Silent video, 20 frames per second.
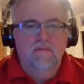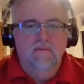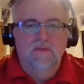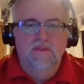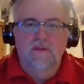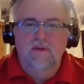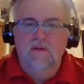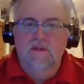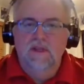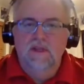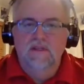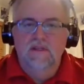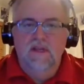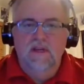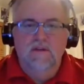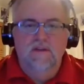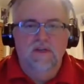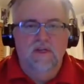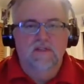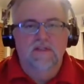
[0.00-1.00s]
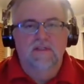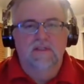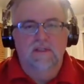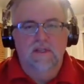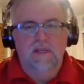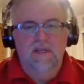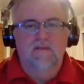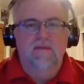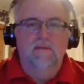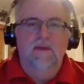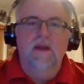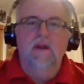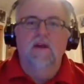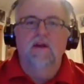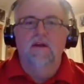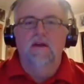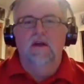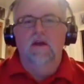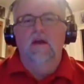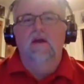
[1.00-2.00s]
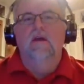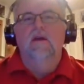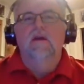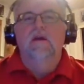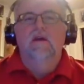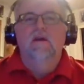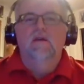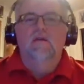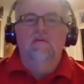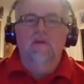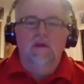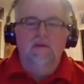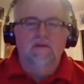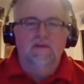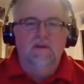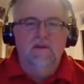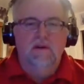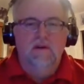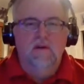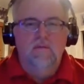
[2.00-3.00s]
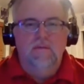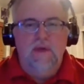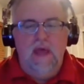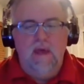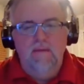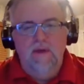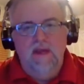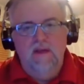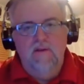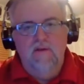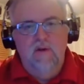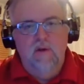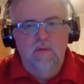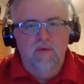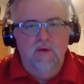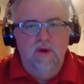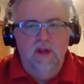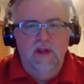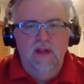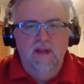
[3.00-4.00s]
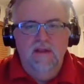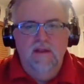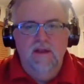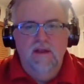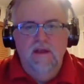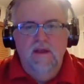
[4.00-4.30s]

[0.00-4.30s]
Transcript: Certain things like Justice League of America, Grifter, Batman Incorporated,